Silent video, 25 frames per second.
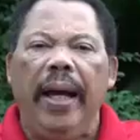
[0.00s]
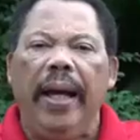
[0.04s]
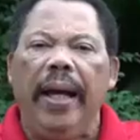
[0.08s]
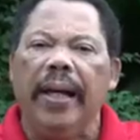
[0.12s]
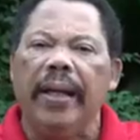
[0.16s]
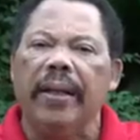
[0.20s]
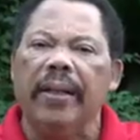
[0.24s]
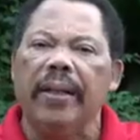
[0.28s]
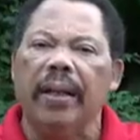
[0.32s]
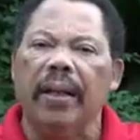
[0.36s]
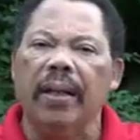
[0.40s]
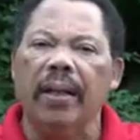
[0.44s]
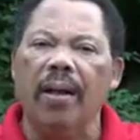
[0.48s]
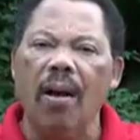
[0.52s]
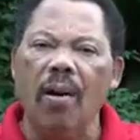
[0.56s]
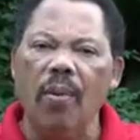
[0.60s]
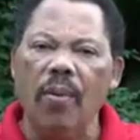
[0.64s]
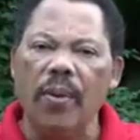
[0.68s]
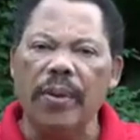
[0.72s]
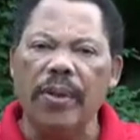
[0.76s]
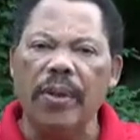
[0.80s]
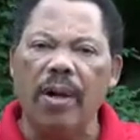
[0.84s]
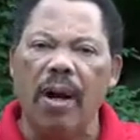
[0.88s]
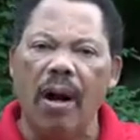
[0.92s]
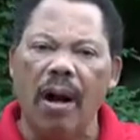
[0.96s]
And along
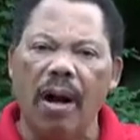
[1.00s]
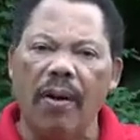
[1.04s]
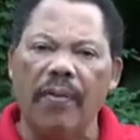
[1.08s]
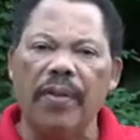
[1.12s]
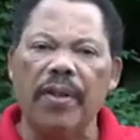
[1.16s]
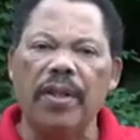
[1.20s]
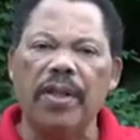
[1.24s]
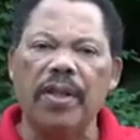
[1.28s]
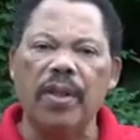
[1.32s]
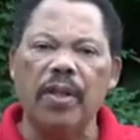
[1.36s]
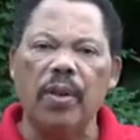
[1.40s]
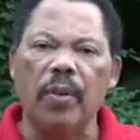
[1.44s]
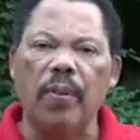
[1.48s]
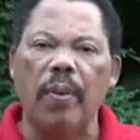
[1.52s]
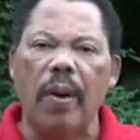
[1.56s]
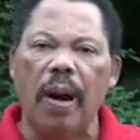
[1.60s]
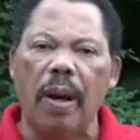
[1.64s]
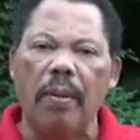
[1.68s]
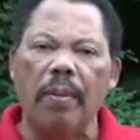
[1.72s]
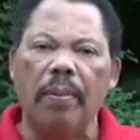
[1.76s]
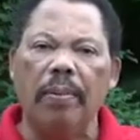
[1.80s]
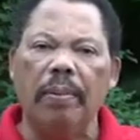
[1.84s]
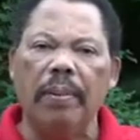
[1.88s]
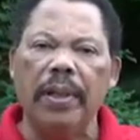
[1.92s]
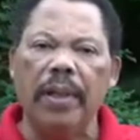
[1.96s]
with the harvest, you'll
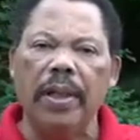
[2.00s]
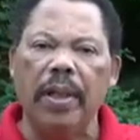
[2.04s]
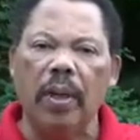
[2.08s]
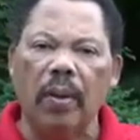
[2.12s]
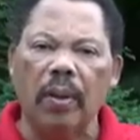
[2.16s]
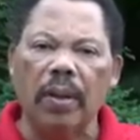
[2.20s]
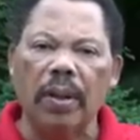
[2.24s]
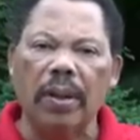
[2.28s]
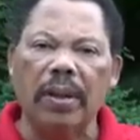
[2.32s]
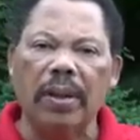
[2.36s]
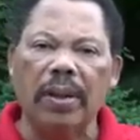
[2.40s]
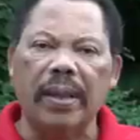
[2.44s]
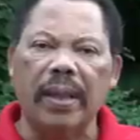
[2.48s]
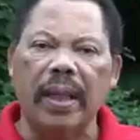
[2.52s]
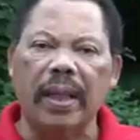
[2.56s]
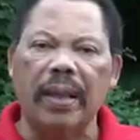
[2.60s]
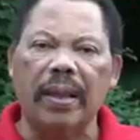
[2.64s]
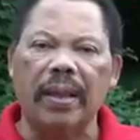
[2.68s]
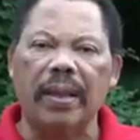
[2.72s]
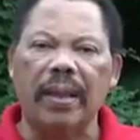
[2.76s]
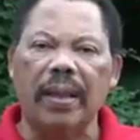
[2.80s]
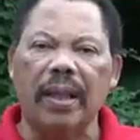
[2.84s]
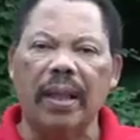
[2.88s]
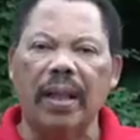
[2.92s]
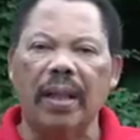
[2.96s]
probably notice that
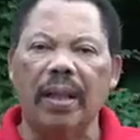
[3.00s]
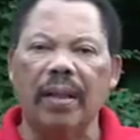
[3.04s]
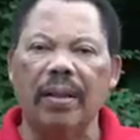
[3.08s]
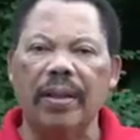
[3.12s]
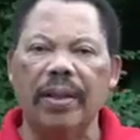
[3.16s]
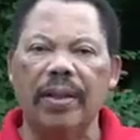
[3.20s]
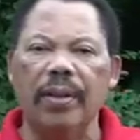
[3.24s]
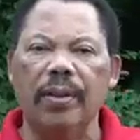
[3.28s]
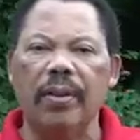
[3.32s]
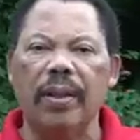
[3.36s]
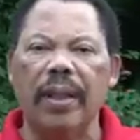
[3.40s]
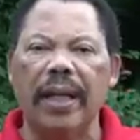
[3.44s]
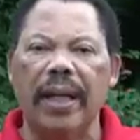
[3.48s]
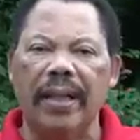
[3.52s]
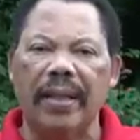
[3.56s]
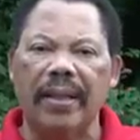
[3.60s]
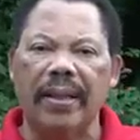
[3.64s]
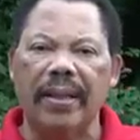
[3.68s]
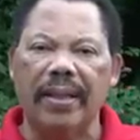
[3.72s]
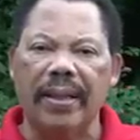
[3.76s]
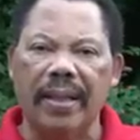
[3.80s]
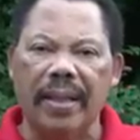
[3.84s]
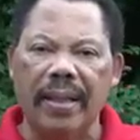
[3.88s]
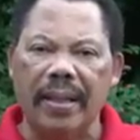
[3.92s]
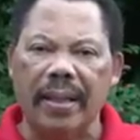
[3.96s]
you'll get
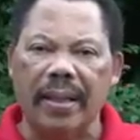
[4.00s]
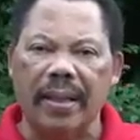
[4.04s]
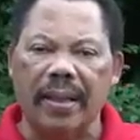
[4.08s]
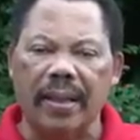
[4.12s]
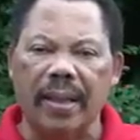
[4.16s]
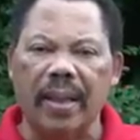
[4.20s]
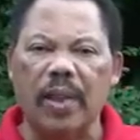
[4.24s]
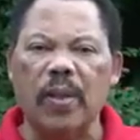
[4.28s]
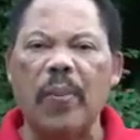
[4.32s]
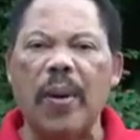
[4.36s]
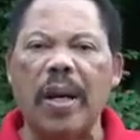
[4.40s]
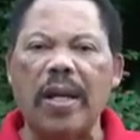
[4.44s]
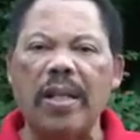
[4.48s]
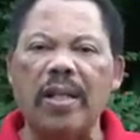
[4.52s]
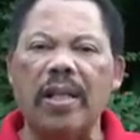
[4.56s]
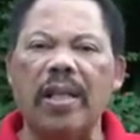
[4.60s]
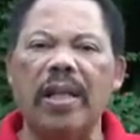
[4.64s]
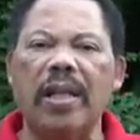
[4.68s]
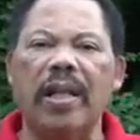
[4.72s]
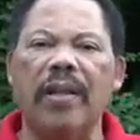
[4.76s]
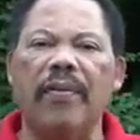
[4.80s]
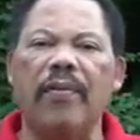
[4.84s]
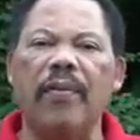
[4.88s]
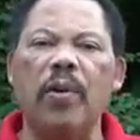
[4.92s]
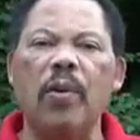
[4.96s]
diseases,
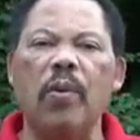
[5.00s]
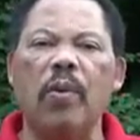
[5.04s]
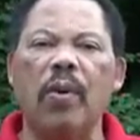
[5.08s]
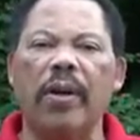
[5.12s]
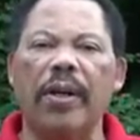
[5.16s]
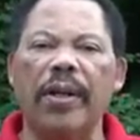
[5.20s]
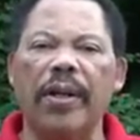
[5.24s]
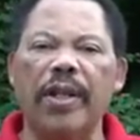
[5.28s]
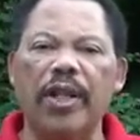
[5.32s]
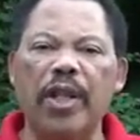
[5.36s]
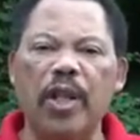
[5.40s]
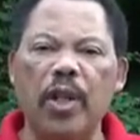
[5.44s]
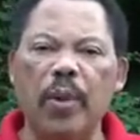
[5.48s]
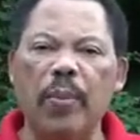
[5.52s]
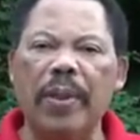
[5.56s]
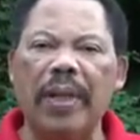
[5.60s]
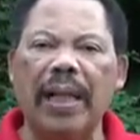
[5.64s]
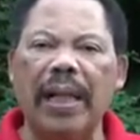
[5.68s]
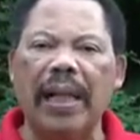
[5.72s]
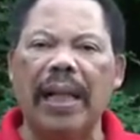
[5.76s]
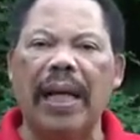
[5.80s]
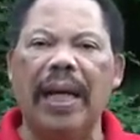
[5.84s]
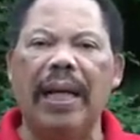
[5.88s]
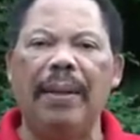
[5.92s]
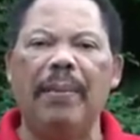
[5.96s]
especially if you are in
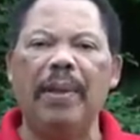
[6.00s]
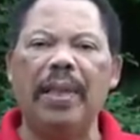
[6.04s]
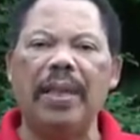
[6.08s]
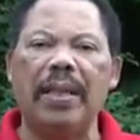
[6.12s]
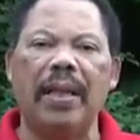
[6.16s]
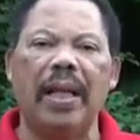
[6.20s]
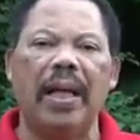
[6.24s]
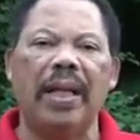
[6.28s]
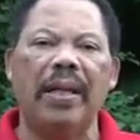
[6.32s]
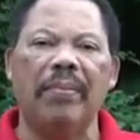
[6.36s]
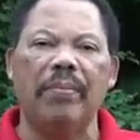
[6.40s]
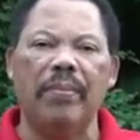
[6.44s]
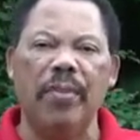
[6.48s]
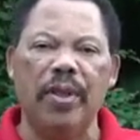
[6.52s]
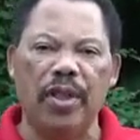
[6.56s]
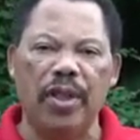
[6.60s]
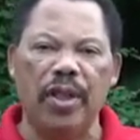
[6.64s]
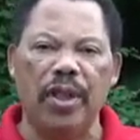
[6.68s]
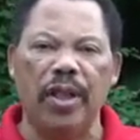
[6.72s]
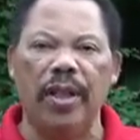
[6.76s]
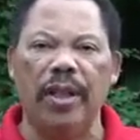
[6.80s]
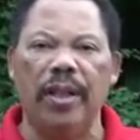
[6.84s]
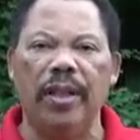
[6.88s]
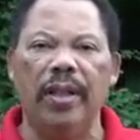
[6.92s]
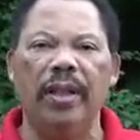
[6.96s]
humid climates like
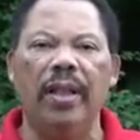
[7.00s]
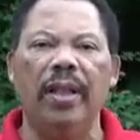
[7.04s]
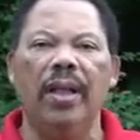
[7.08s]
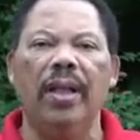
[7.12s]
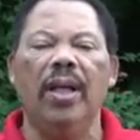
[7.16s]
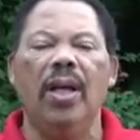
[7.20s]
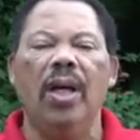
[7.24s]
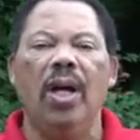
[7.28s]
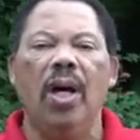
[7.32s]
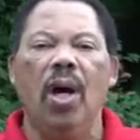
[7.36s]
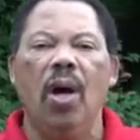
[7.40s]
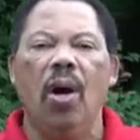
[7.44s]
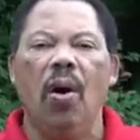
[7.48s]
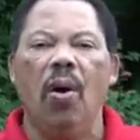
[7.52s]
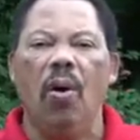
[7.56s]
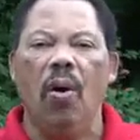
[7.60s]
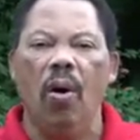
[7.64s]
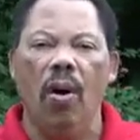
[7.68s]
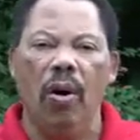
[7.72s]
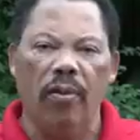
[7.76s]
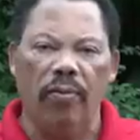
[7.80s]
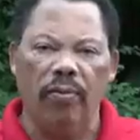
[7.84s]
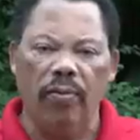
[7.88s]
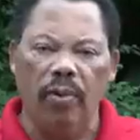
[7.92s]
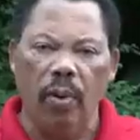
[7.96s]
Michigan
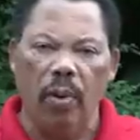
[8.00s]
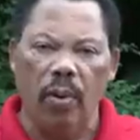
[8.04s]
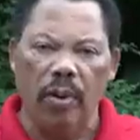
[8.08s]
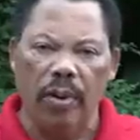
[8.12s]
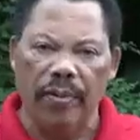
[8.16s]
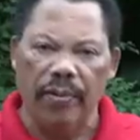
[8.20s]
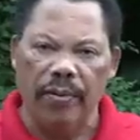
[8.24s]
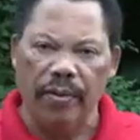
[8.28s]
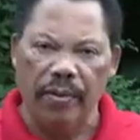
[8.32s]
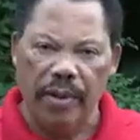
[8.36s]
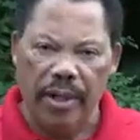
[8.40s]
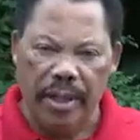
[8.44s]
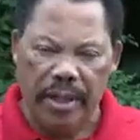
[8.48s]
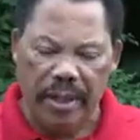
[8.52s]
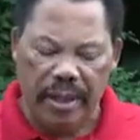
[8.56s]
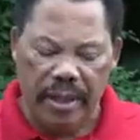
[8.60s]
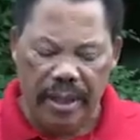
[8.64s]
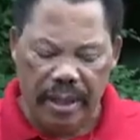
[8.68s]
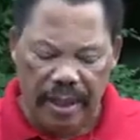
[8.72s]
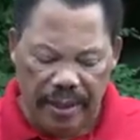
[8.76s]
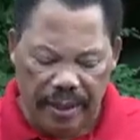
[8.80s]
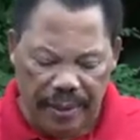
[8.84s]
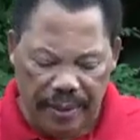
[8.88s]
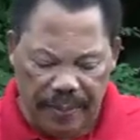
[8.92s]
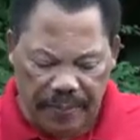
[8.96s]
or Florida, for
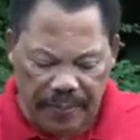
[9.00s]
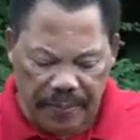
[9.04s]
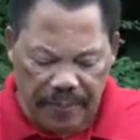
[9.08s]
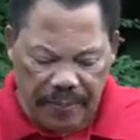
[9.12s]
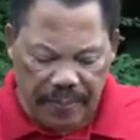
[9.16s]
instance.